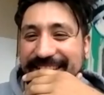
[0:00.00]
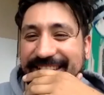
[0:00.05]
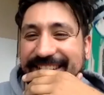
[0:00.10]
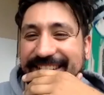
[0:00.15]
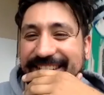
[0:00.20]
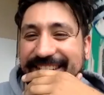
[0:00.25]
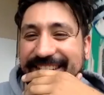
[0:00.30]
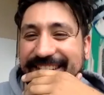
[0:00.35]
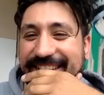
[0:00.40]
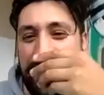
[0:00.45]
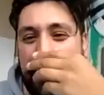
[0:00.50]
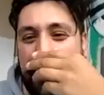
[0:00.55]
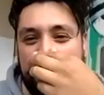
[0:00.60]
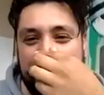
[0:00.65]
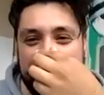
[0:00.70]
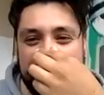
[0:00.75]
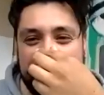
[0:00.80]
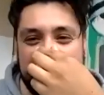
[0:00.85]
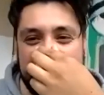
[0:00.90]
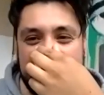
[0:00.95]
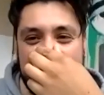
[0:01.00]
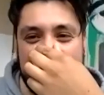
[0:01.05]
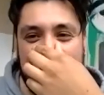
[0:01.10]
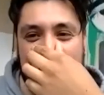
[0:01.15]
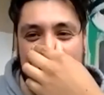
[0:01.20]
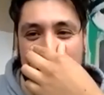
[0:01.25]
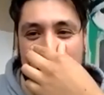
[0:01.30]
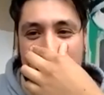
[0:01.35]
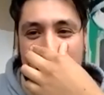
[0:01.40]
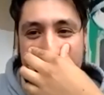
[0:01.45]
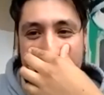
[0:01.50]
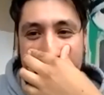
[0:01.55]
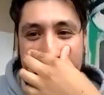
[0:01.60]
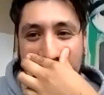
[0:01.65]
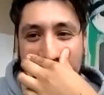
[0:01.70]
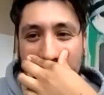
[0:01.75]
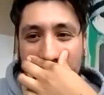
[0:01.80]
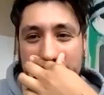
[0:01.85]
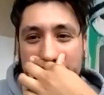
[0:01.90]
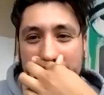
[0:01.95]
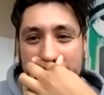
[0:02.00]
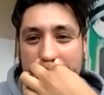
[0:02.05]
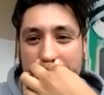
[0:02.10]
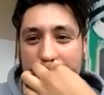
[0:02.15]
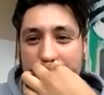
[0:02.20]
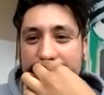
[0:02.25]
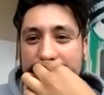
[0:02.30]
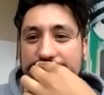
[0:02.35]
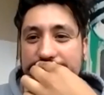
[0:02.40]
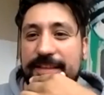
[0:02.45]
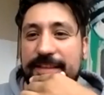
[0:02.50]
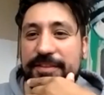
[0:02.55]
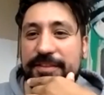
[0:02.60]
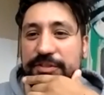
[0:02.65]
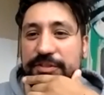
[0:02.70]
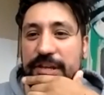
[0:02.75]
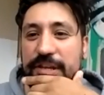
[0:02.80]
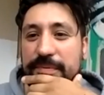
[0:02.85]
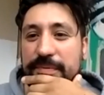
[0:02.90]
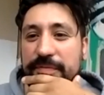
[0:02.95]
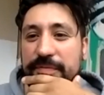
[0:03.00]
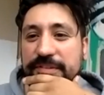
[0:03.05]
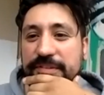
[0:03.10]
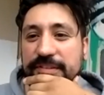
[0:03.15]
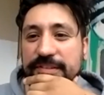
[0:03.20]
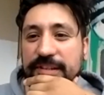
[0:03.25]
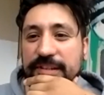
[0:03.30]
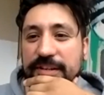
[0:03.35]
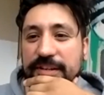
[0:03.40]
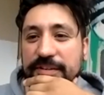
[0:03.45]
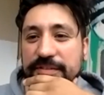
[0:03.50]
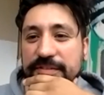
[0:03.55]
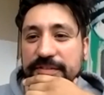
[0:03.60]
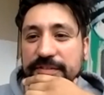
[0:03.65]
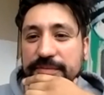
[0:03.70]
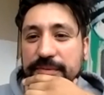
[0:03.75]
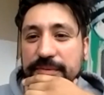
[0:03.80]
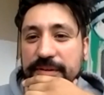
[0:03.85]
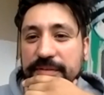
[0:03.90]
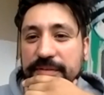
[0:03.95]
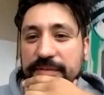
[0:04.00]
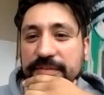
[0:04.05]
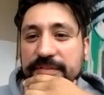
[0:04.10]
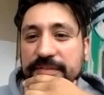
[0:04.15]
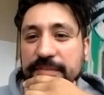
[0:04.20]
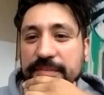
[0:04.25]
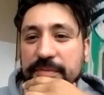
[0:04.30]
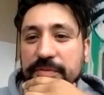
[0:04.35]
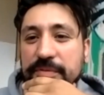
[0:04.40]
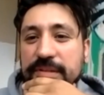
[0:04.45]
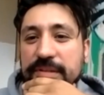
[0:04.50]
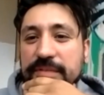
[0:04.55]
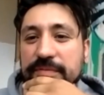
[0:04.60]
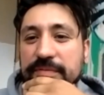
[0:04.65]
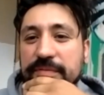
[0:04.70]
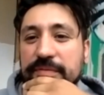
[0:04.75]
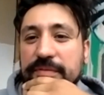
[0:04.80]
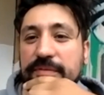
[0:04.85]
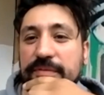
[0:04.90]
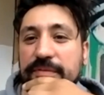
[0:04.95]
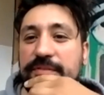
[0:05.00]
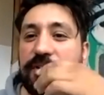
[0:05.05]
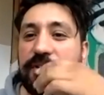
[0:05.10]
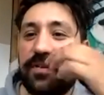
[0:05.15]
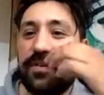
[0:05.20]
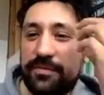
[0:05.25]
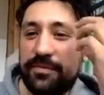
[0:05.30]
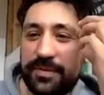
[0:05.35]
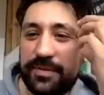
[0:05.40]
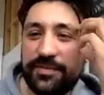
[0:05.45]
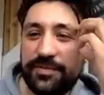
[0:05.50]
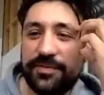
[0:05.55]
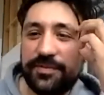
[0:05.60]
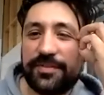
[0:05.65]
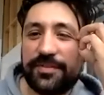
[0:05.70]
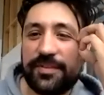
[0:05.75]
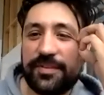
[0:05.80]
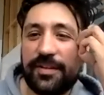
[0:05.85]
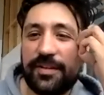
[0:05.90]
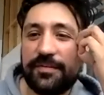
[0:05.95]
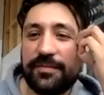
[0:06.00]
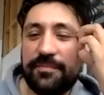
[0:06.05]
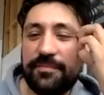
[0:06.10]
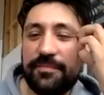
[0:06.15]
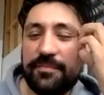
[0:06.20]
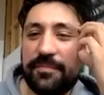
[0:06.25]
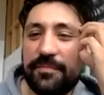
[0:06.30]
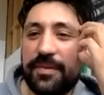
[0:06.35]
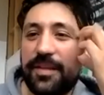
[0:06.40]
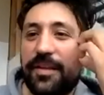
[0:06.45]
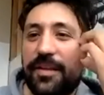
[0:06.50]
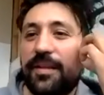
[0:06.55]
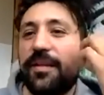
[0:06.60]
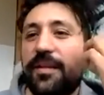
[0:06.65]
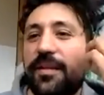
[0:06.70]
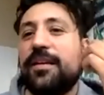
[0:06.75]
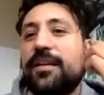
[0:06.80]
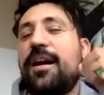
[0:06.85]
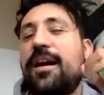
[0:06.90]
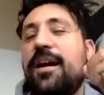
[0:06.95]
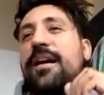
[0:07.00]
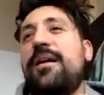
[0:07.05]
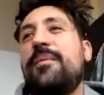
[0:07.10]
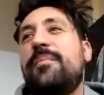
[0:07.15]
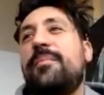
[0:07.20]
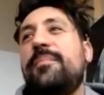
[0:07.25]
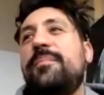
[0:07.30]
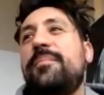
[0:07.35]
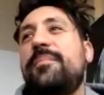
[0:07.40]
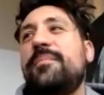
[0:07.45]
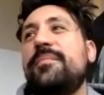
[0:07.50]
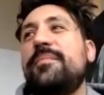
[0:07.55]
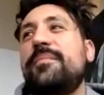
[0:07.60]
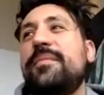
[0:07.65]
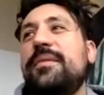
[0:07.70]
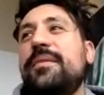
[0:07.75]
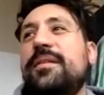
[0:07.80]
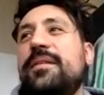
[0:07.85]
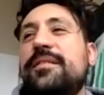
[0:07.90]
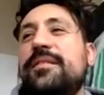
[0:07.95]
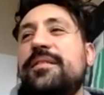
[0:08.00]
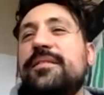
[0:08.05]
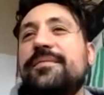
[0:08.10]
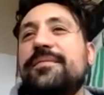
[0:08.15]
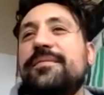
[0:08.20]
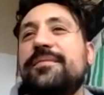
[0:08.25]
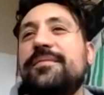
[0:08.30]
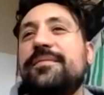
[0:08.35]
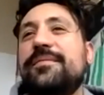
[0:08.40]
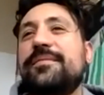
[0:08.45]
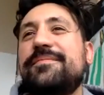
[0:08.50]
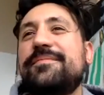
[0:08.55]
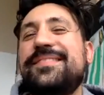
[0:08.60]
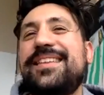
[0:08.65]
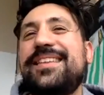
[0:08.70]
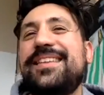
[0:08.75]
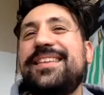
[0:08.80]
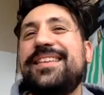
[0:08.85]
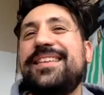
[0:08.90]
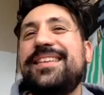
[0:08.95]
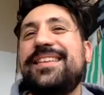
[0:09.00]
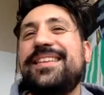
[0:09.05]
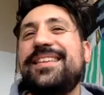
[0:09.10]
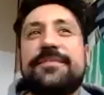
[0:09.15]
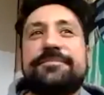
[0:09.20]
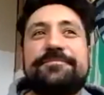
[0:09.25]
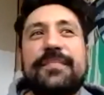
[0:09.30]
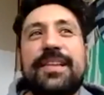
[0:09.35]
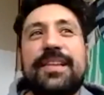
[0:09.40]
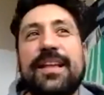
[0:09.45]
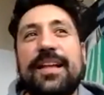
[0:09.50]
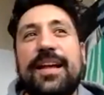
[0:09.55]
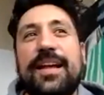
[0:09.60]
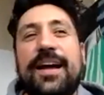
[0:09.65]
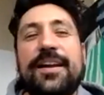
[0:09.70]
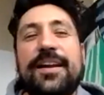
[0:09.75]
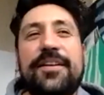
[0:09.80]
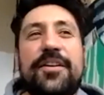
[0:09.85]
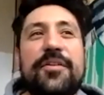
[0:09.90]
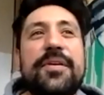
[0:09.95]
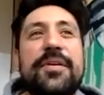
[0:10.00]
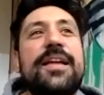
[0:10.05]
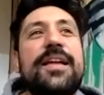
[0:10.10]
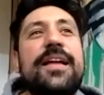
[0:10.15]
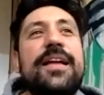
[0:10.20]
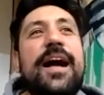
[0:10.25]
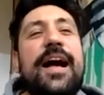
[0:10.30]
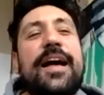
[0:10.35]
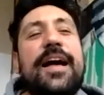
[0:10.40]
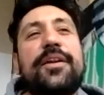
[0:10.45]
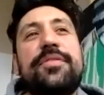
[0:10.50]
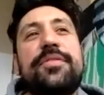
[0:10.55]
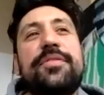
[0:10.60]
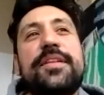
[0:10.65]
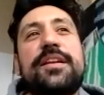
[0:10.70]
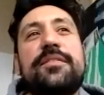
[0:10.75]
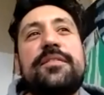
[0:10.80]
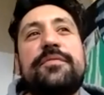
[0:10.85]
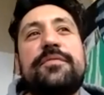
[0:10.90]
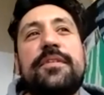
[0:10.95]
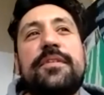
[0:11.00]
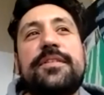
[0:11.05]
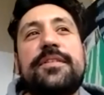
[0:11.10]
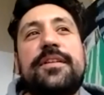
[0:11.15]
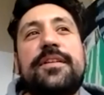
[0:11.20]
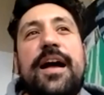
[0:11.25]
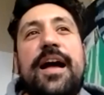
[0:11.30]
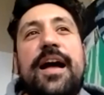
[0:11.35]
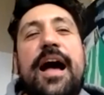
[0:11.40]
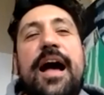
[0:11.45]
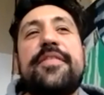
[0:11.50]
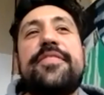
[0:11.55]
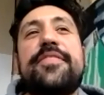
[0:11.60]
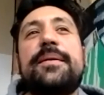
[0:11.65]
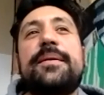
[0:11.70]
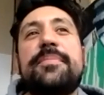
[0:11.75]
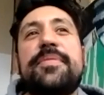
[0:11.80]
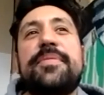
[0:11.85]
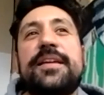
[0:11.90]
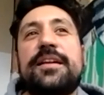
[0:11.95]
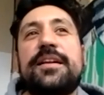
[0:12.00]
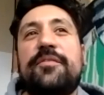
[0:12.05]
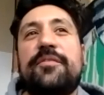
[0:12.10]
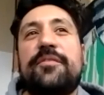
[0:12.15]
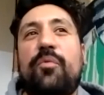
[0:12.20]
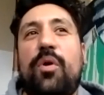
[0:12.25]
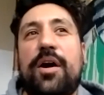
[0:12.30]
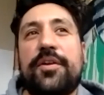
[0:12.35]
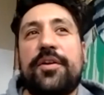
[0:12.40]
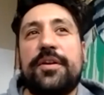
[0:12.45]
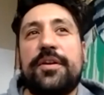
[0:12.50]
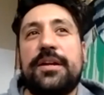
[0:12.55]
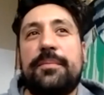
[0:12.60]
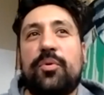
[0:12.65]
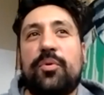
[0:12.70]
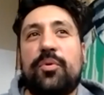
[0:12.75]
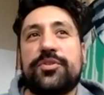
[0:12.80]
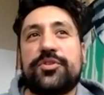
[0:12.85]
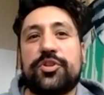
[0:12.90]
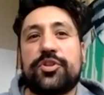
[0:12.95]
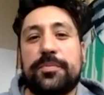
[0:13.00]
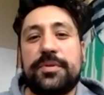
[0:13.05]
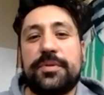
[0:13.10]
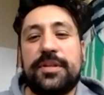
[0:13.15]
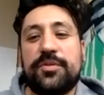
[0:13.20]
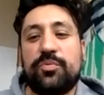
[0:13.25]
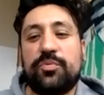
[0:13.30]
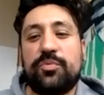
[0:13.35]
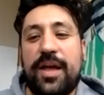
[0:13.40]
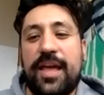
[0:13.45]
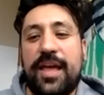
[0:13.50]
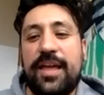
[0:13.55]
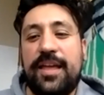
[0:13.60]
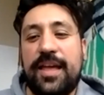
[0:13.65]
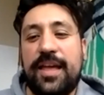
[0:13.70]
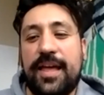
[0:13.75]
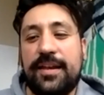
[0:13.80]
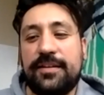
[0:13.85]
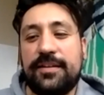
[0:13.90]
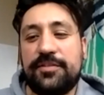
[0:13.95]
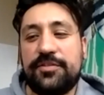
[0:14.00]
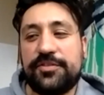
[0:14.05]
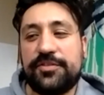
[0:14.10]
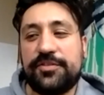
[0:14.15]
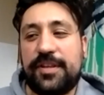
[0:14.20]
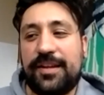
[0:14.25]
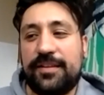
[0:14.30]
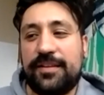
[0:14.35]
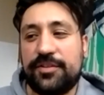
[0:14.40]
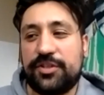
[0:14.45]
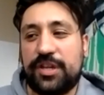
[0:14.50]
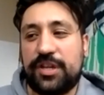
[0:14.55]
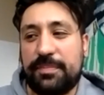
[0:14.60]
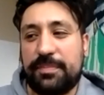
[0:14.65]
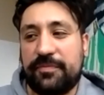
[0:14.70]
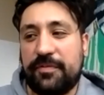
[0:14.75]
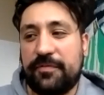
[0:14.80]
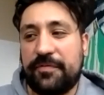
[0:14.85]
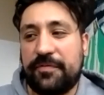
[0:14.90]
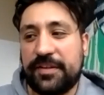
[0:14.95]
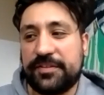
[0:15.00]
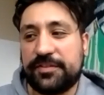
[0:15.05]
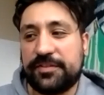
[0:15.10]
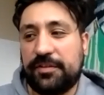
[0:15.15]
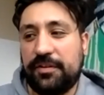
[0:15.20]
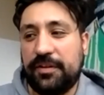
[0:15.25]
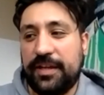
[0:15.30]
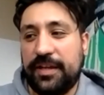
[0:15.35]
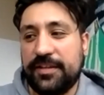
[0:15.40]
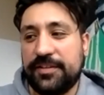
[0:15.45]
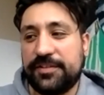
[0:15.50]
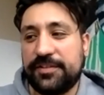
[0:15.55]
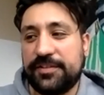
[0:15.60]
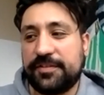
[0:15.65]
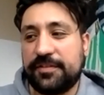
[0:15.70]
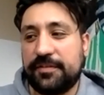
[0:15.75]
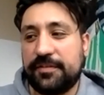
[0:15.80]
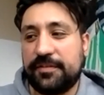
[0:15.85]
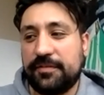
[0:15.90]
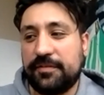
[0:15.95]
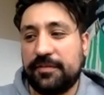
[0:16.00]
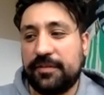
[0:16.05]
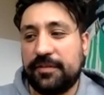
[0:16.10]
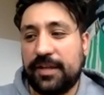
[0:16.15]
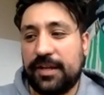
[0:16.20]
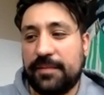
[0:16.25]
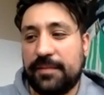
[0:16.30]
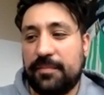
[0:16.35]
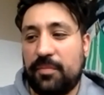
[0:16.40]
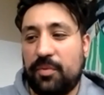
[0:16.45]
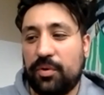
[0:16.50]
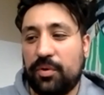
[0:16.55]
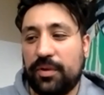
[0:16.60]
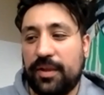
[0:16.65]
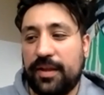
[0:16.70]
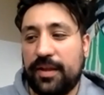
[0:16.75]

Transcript: Um, do you think how water can take the shape of its container since water is the motif of yours? Oh, interesting. Hmm. Um, yeah, I mean, I don't know. I, I don't think of, I think I'm thinking of water in a more turbulent way, and just taking the shape of a vessel is like a more